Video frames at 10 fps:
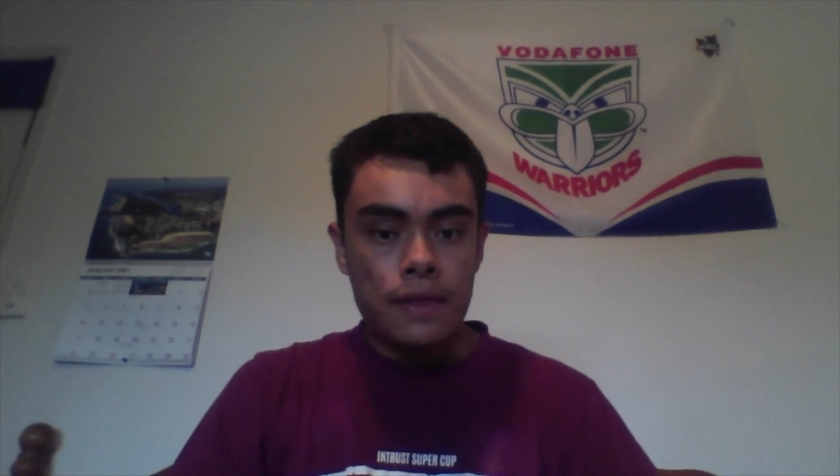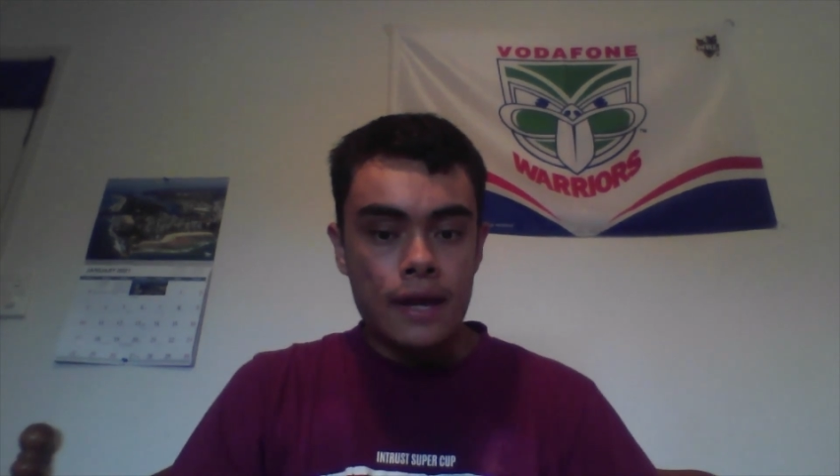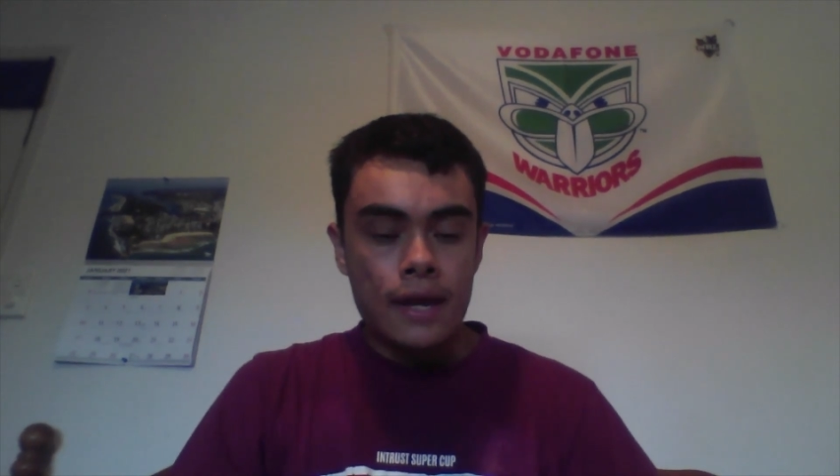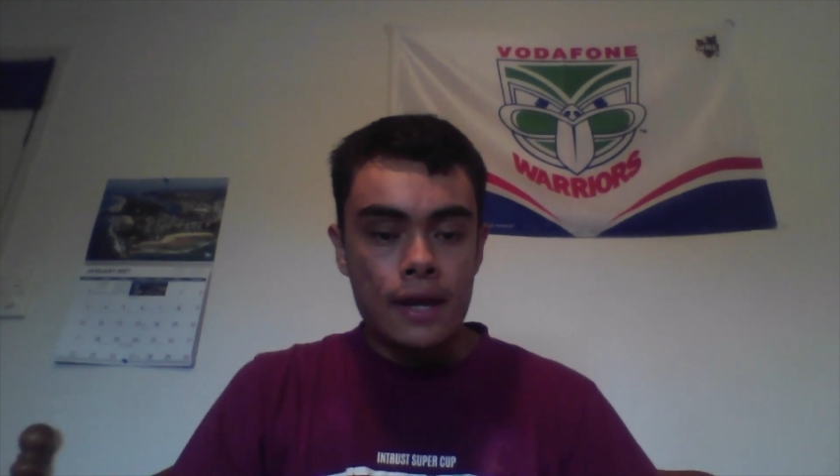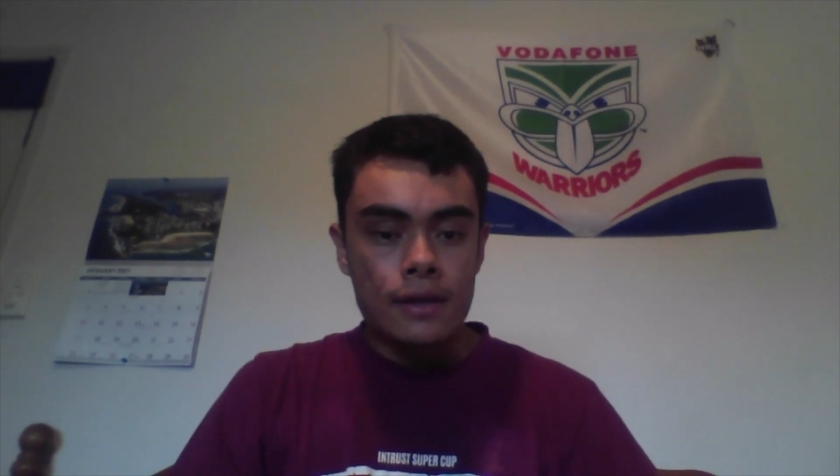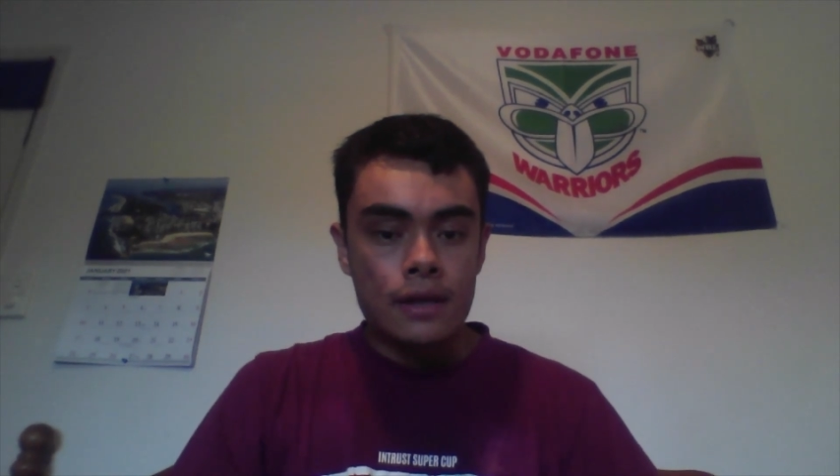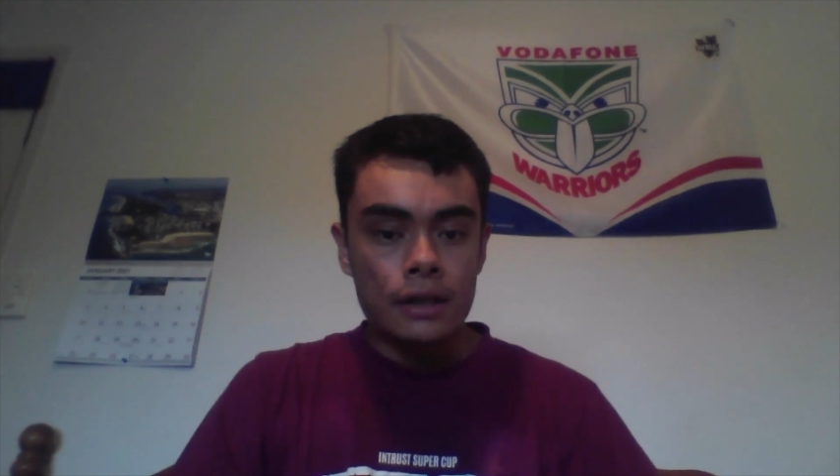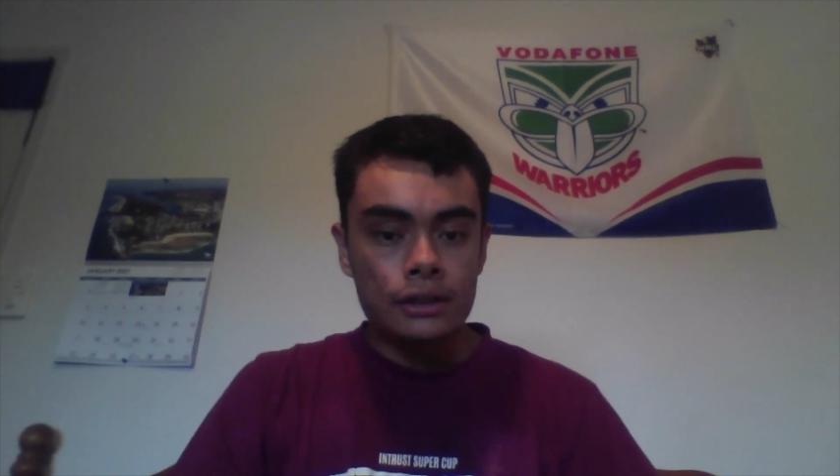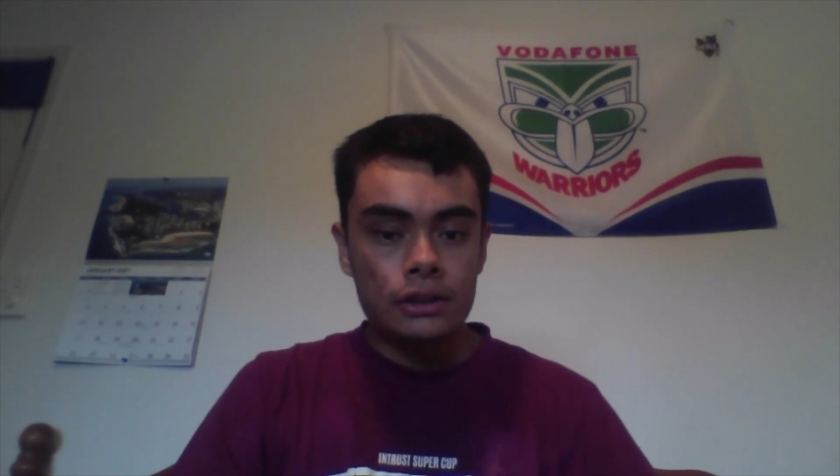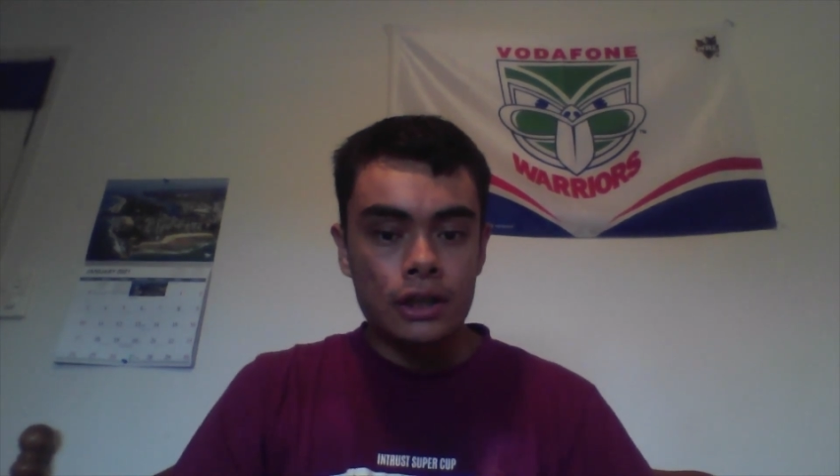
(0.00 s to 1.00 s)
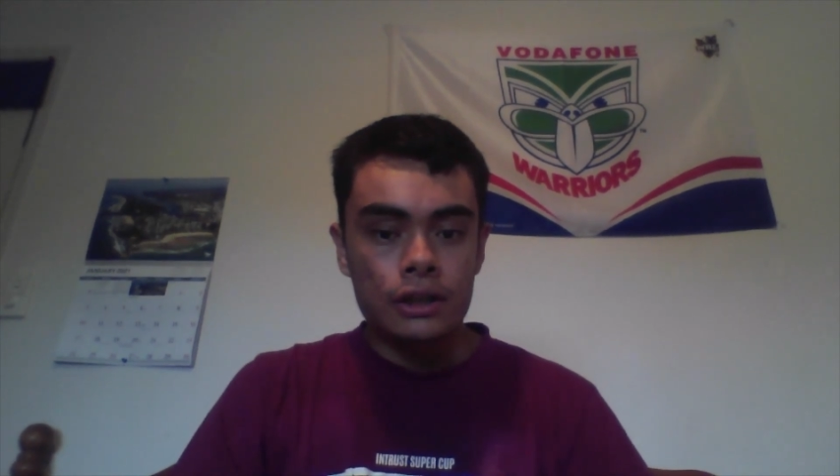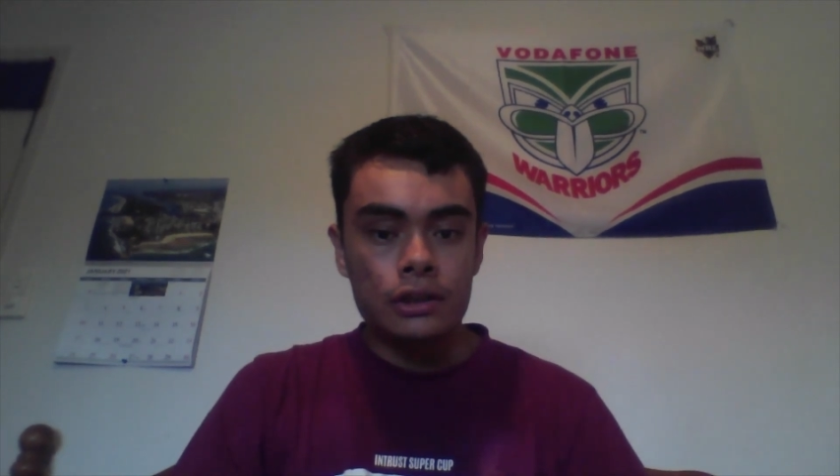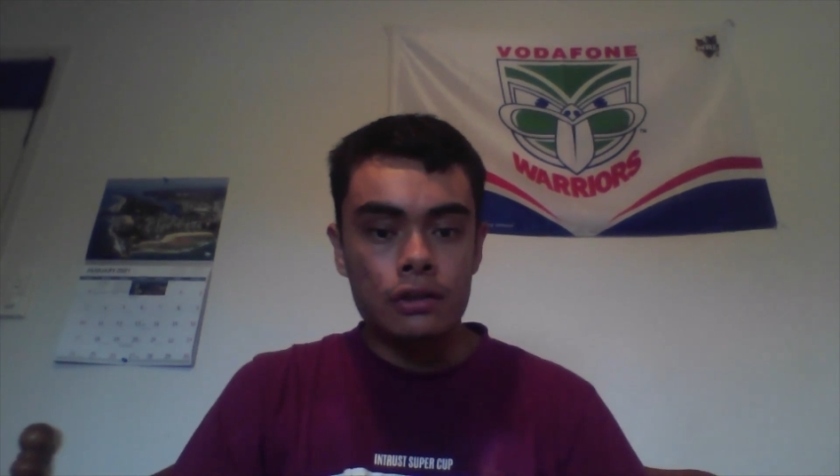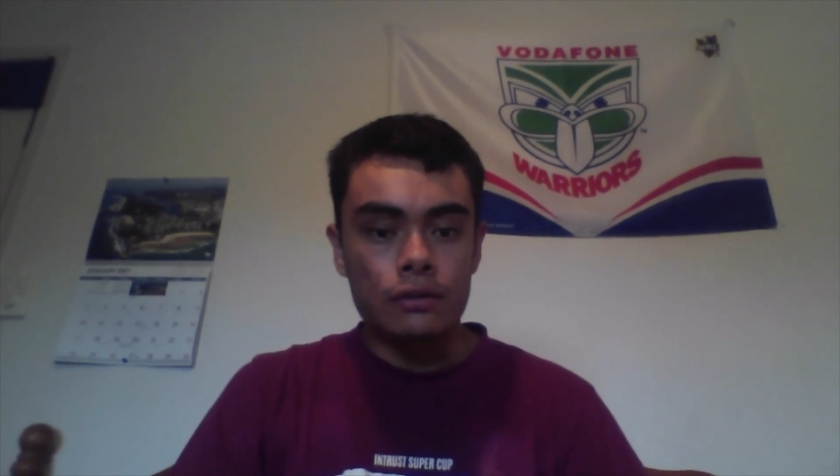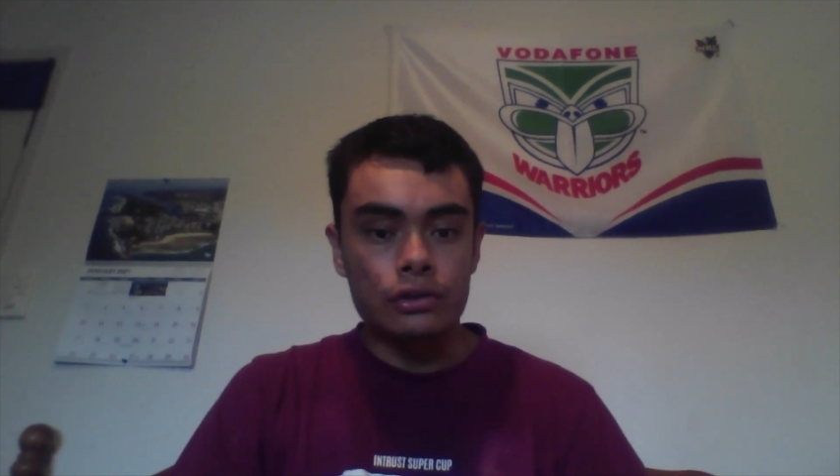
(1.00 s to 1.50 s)
the touch
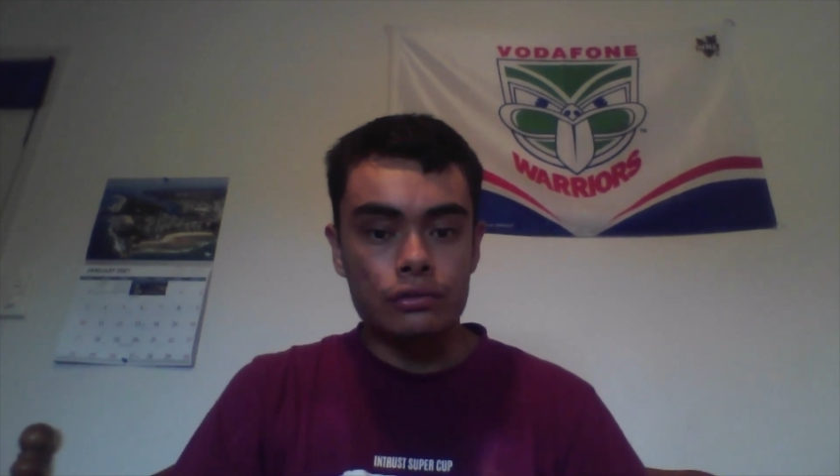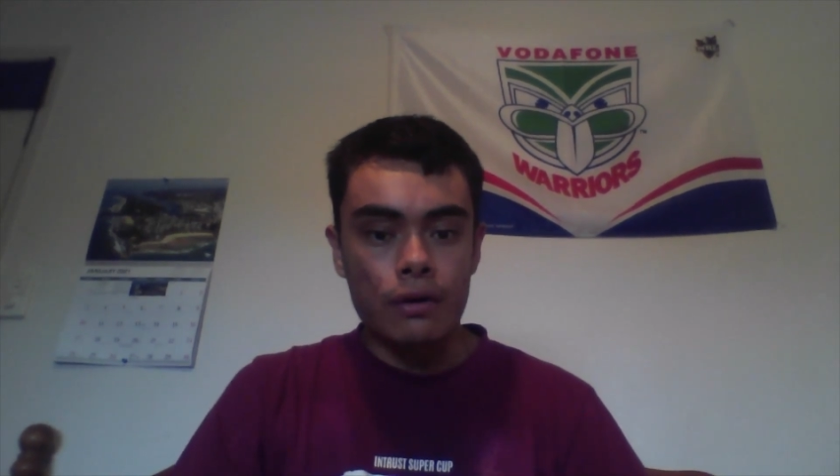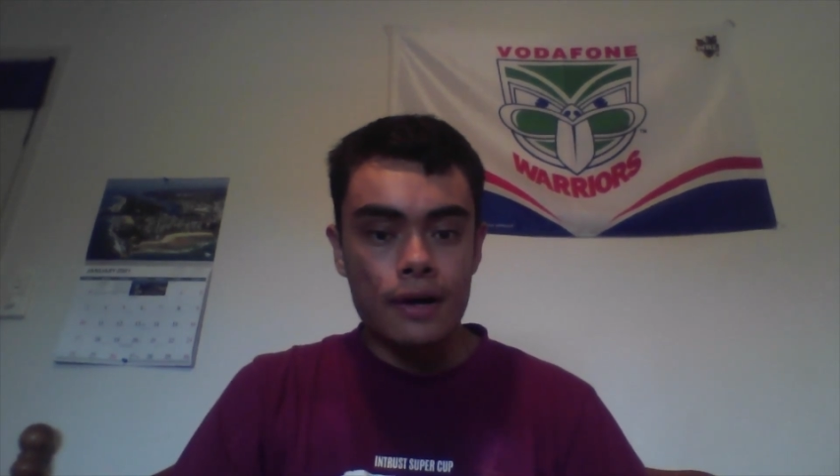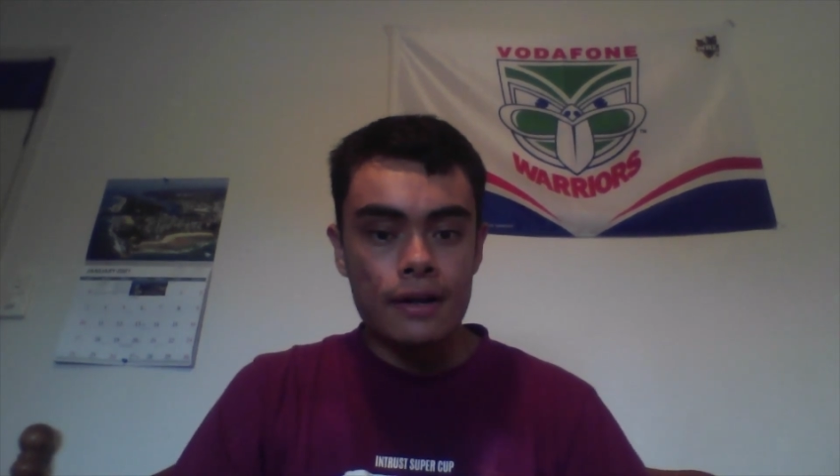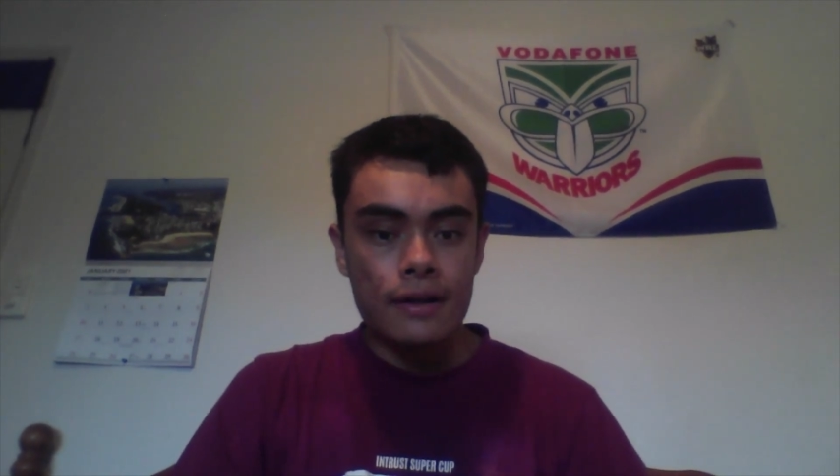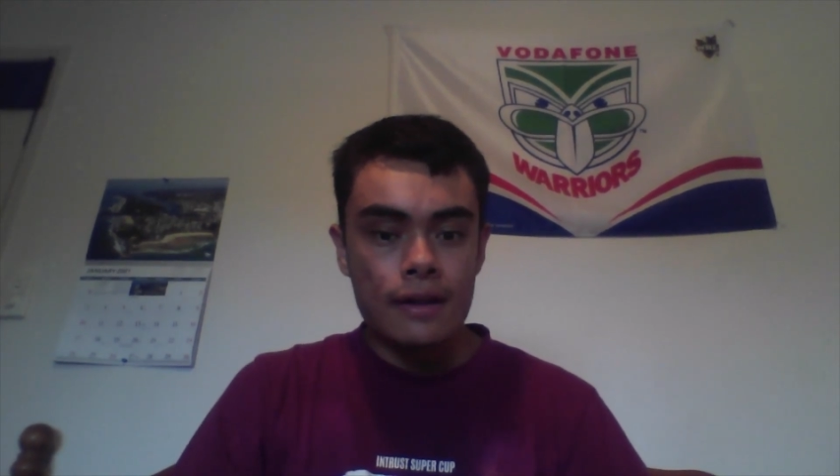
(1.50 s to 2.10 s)
judge was right